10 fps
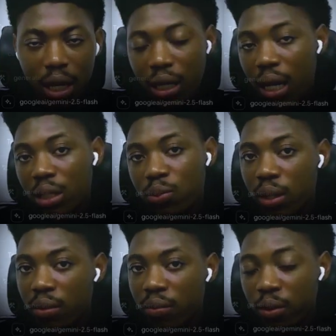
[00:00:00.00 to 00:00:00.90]
and that's
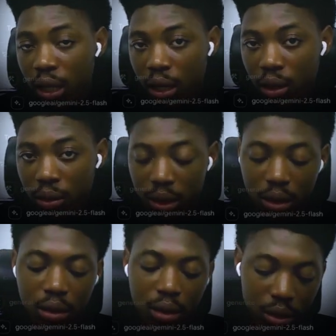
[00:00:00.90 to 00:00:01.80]
where Flutter comes
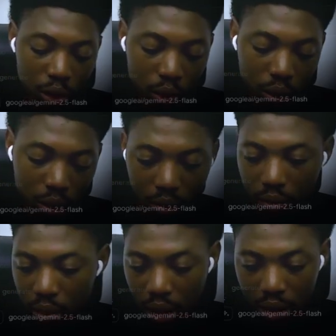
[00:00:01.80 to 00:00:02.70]
in. So
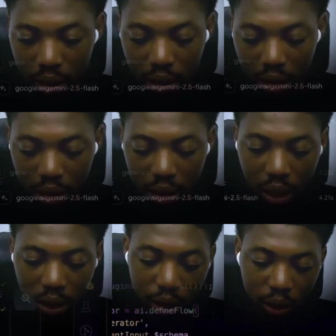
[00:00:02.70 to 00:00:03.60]
that's the next thing
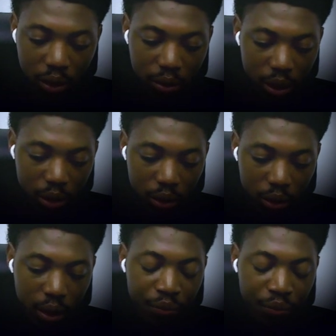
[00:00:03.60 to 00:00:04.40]
that we are going to be doing.